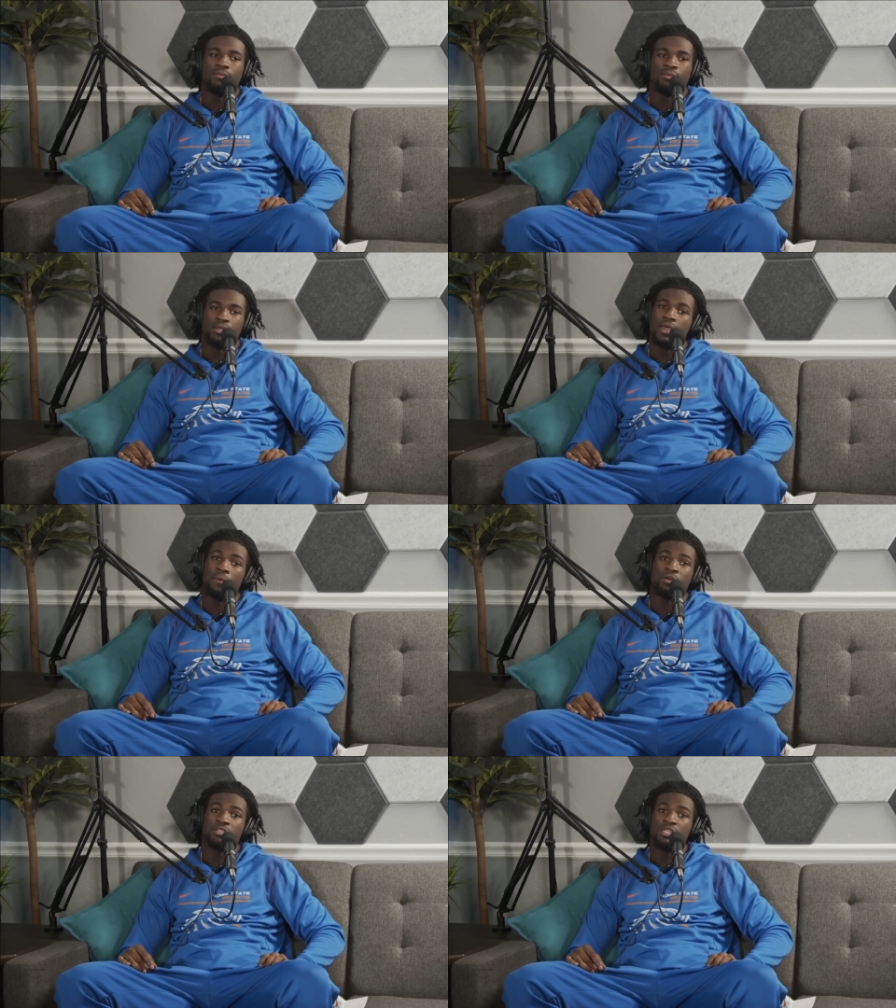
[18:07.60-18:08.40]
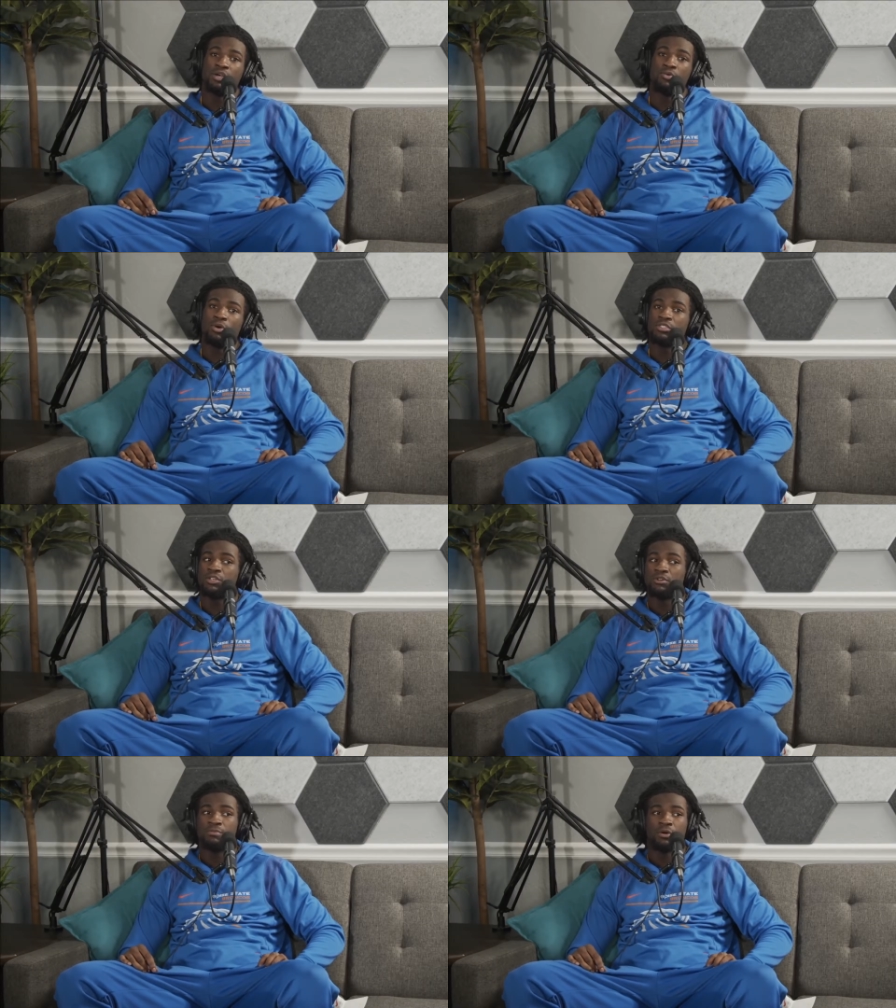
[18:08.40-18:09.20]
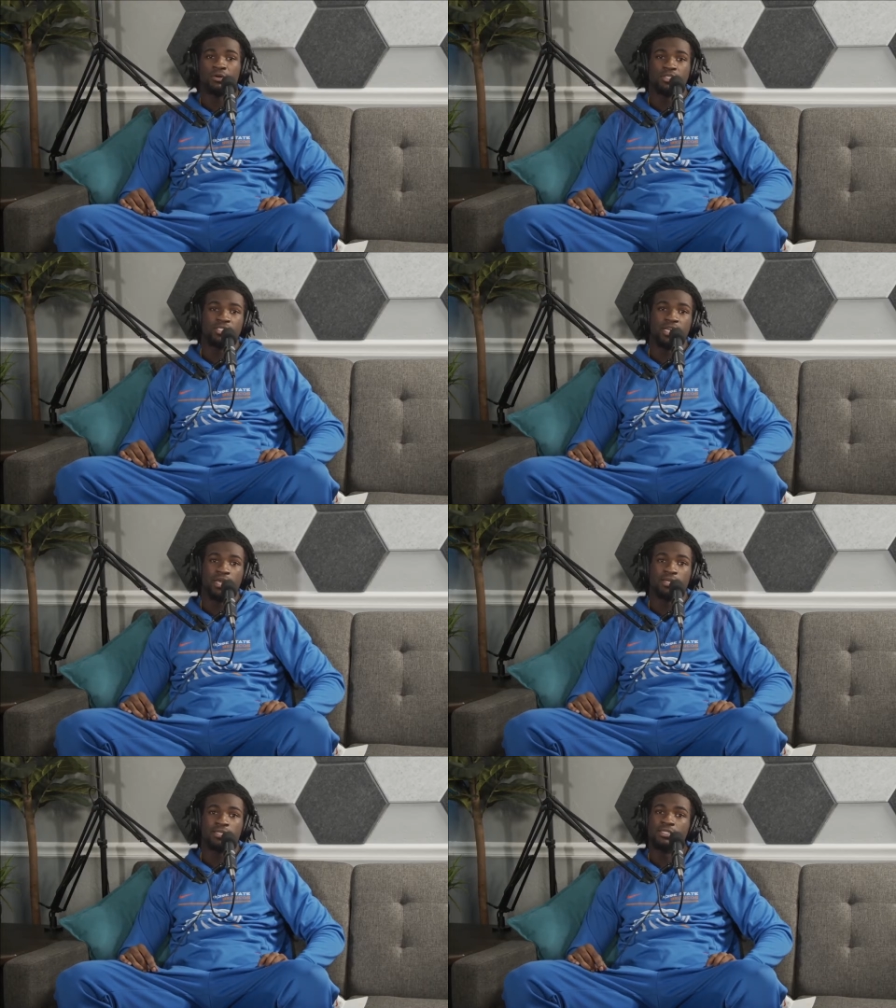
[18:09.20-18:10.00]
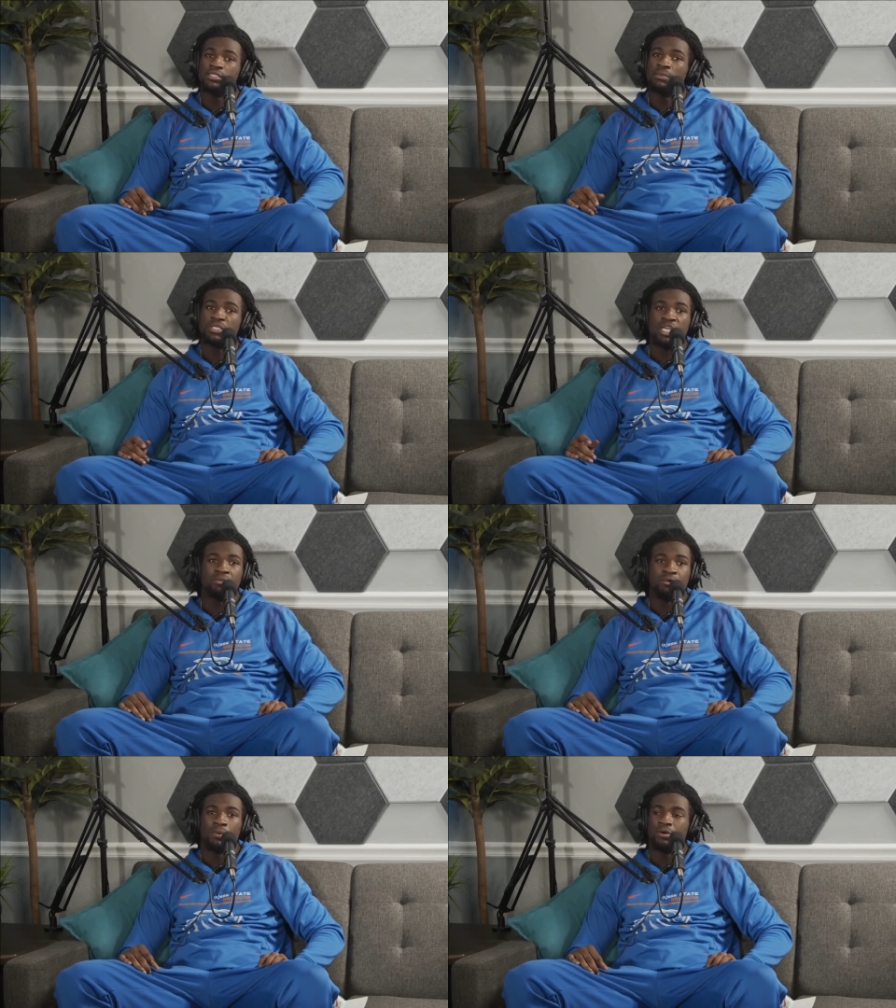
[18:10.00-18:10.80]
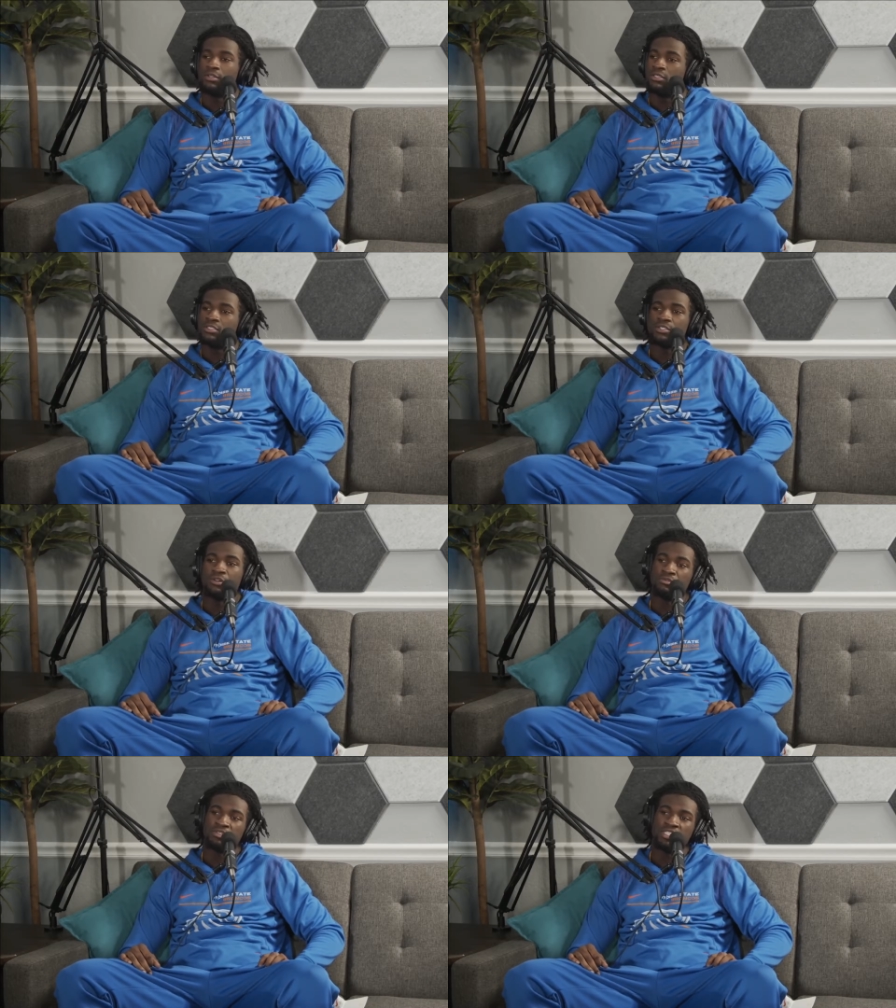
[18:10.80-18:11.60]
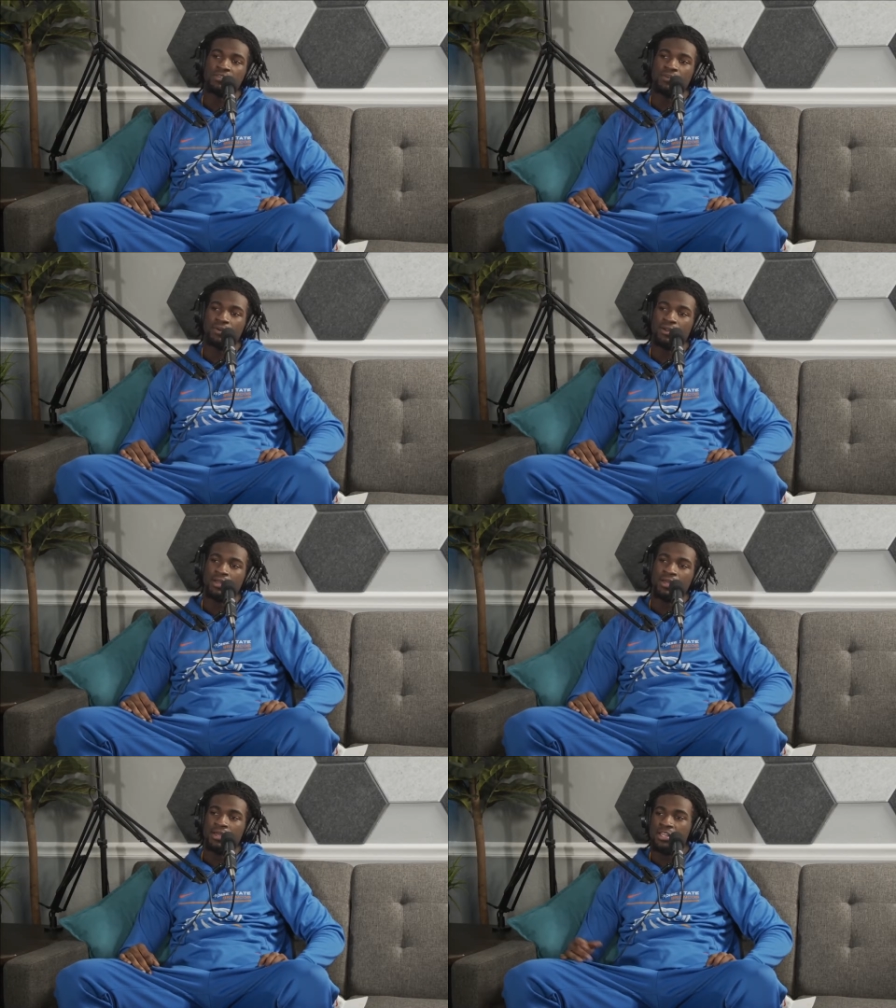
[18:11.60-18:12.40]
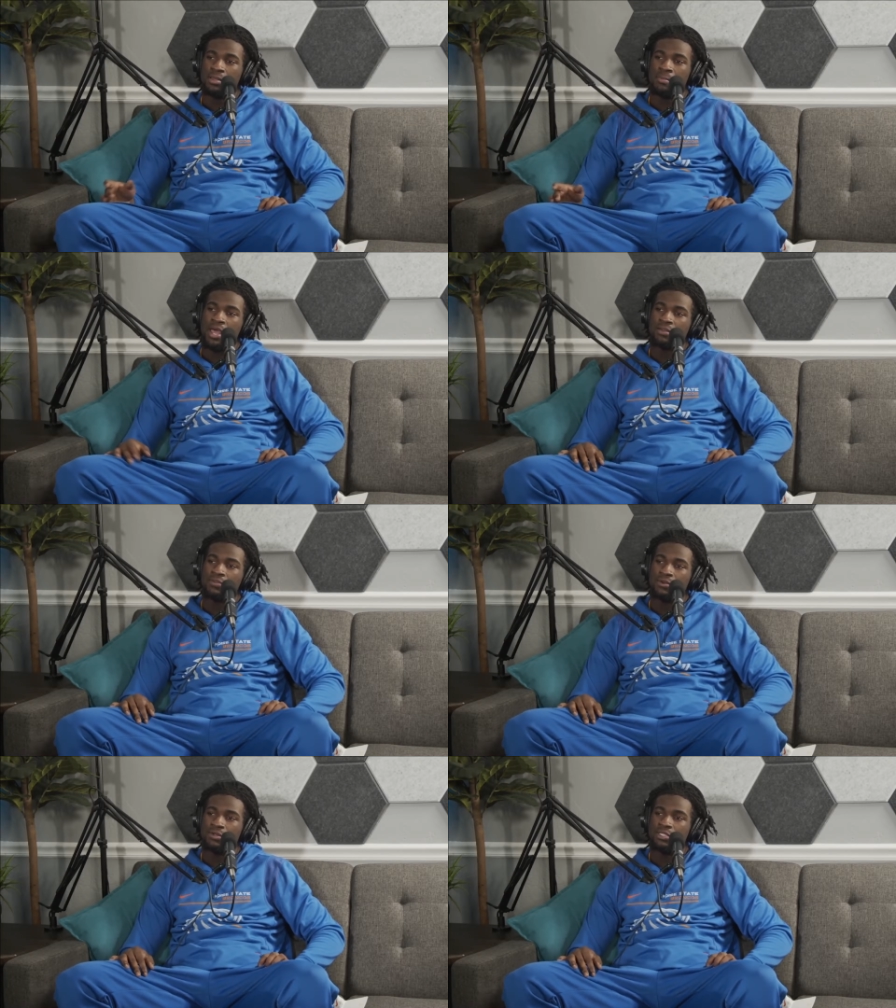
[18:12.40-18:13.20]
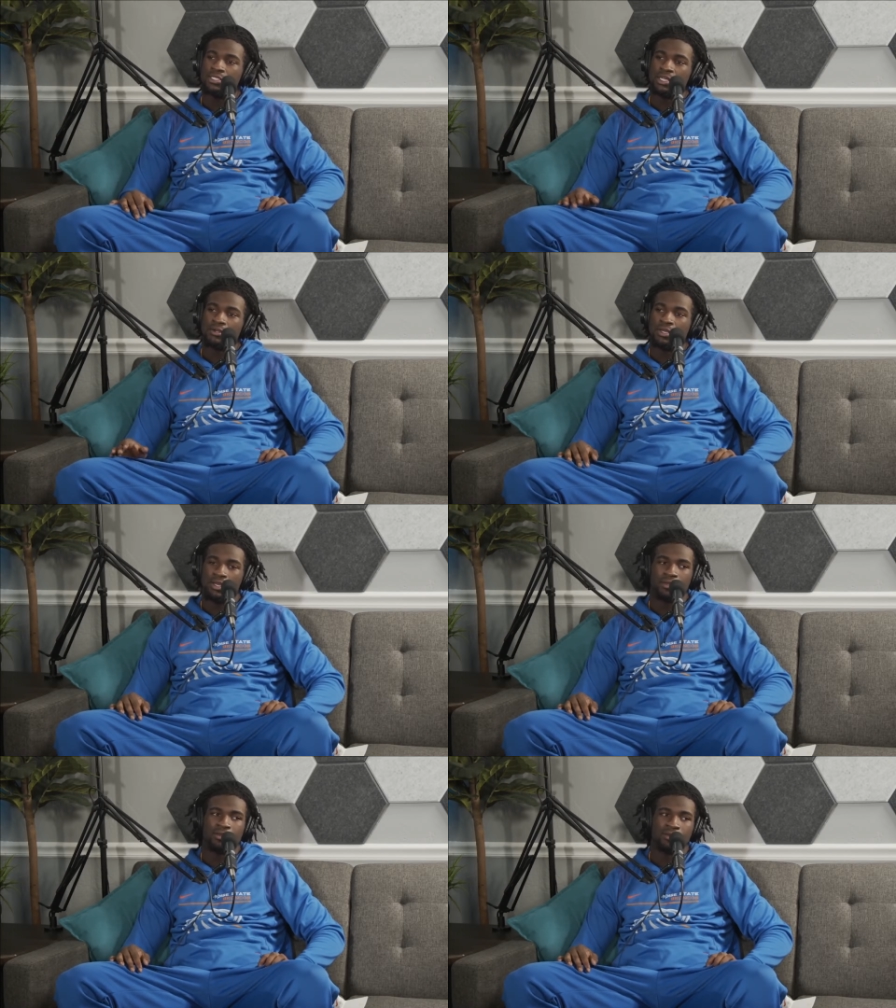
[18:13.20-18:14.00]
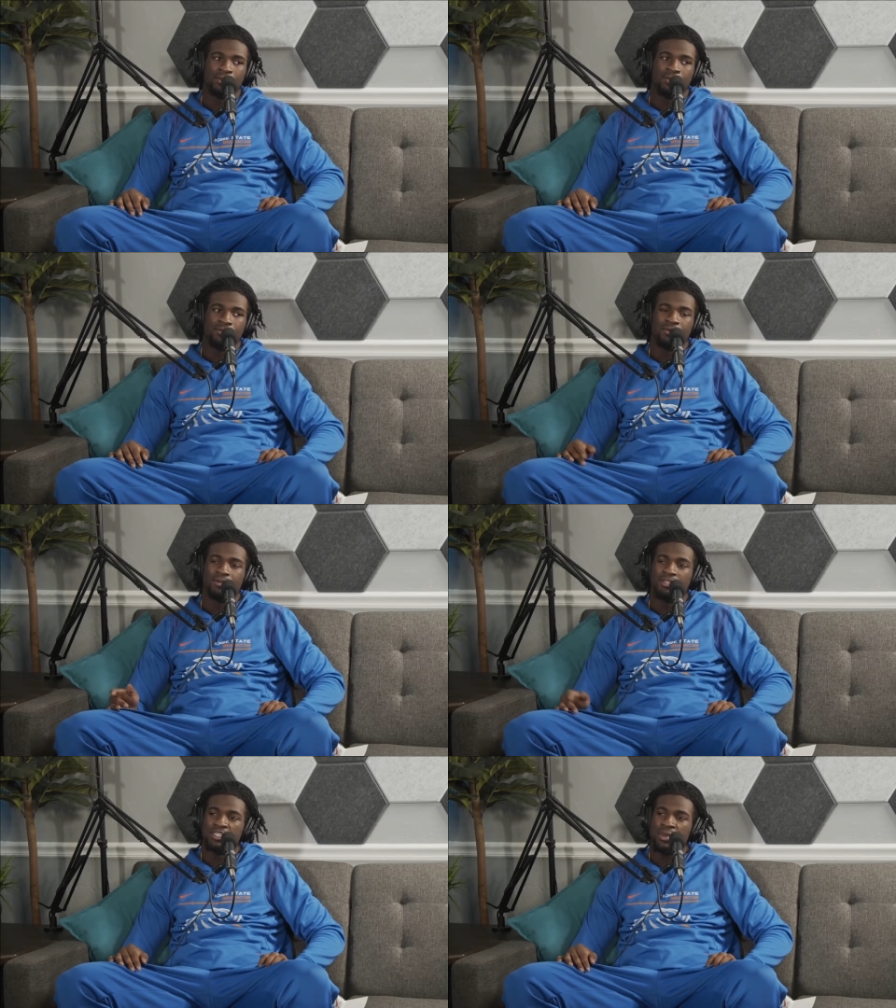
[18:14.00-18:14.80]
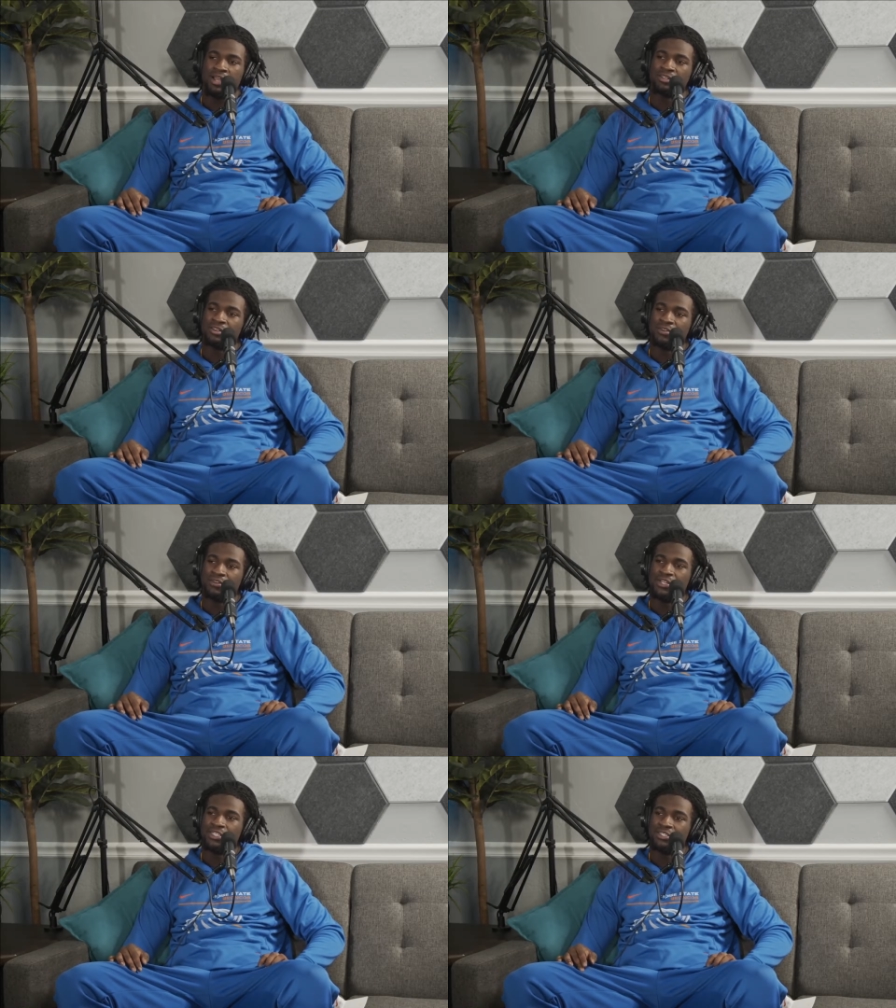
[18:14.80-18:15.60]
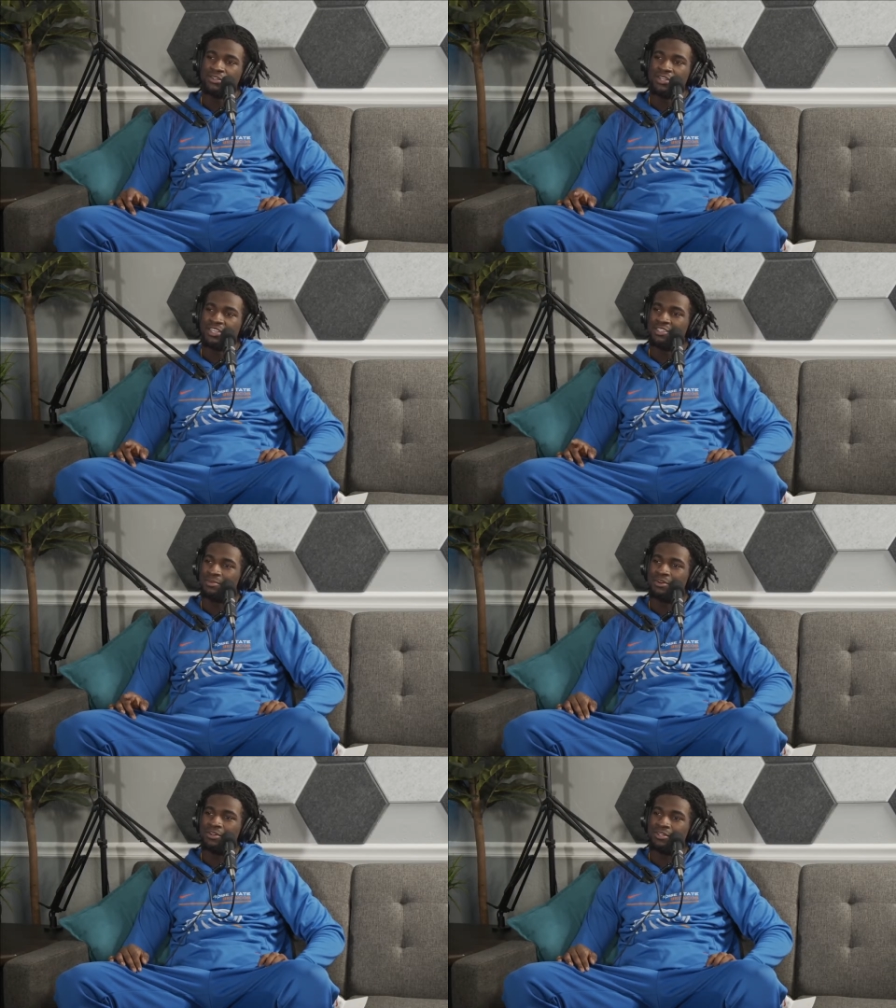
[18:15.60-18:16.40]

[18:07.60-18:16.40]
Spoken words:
where a certain person's at, because some teams will put a certain receiver in the backfield, and it's like, okay, well, he's back there for a reason. He's going to get the ball.